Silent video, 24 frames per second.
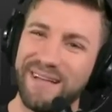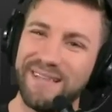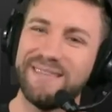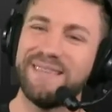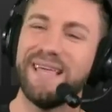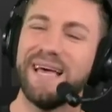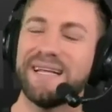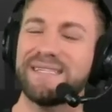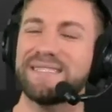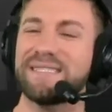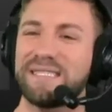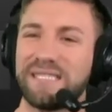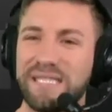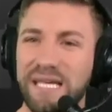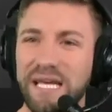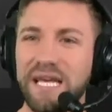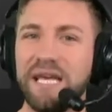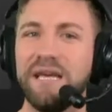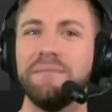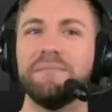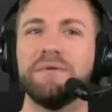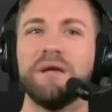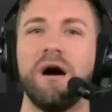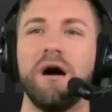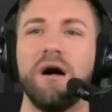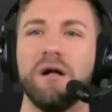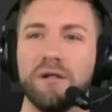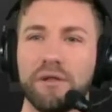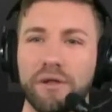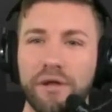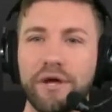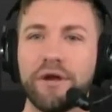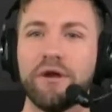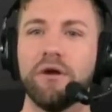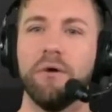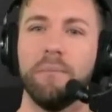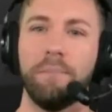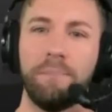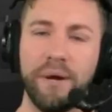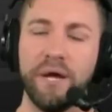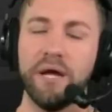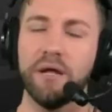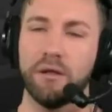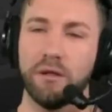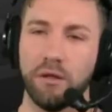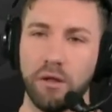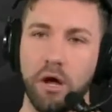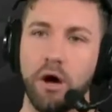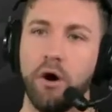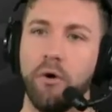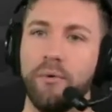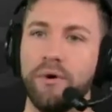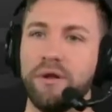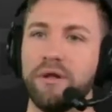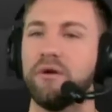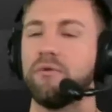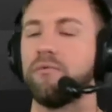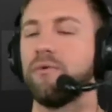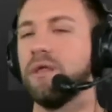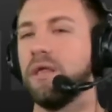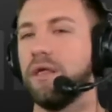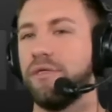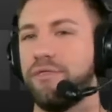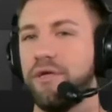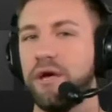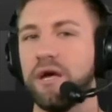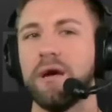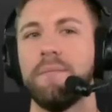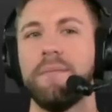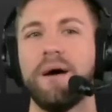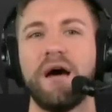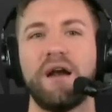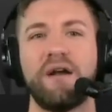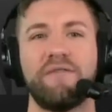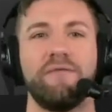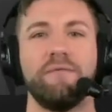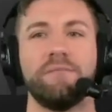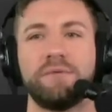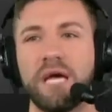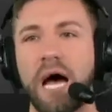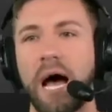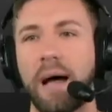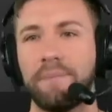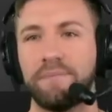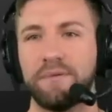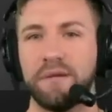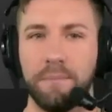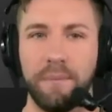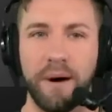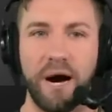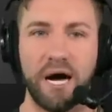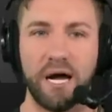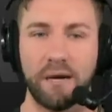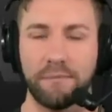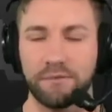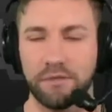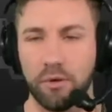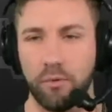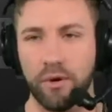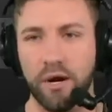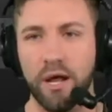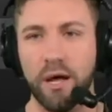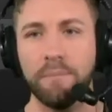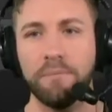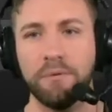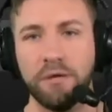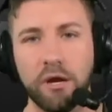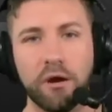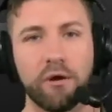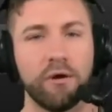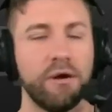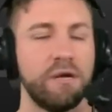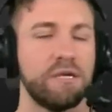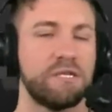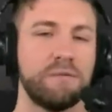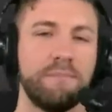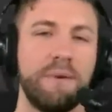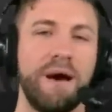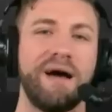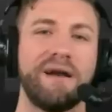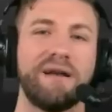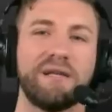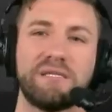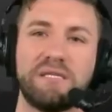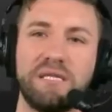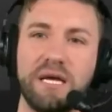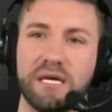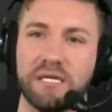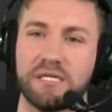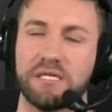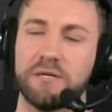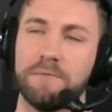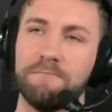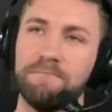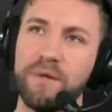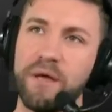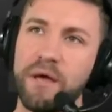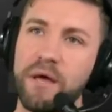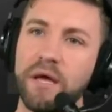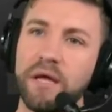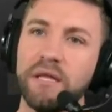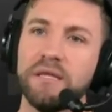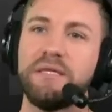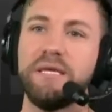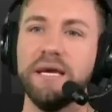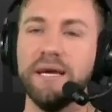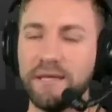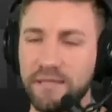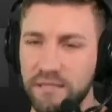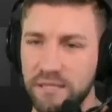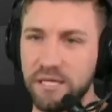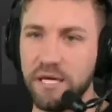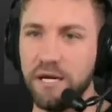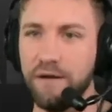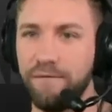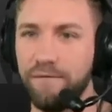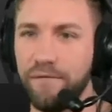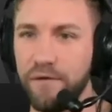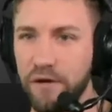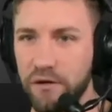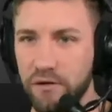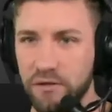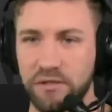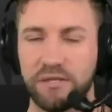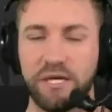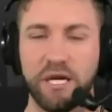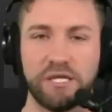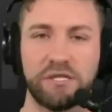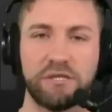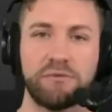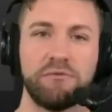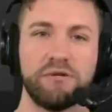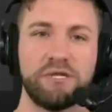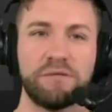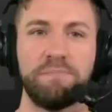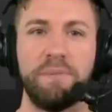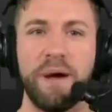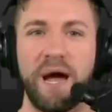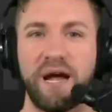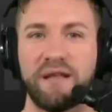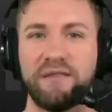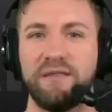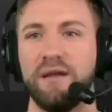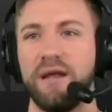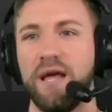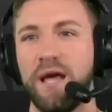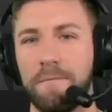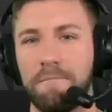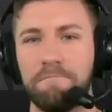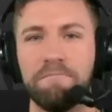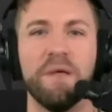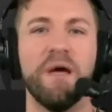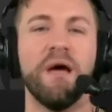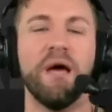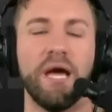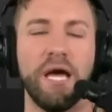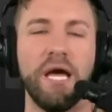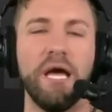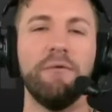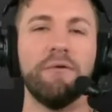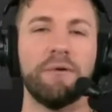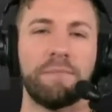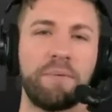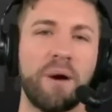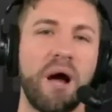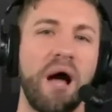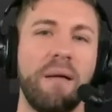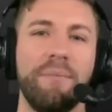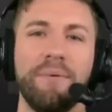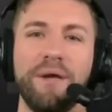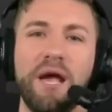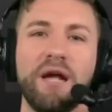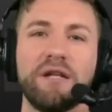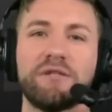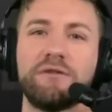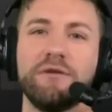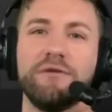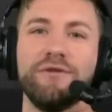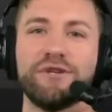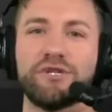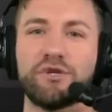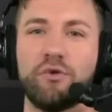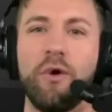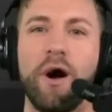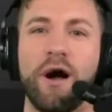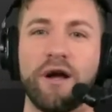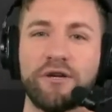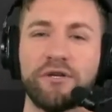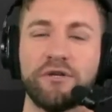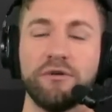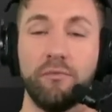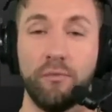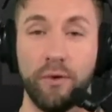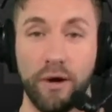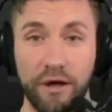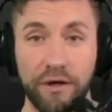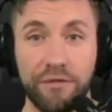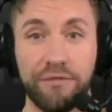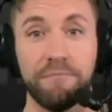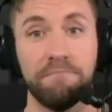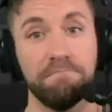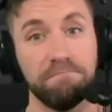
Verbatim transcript: that seemed a little bit low when you really think about it from top to bottom. So what I'm curious about is this. DC feels disrespected. And he would probably answer this question with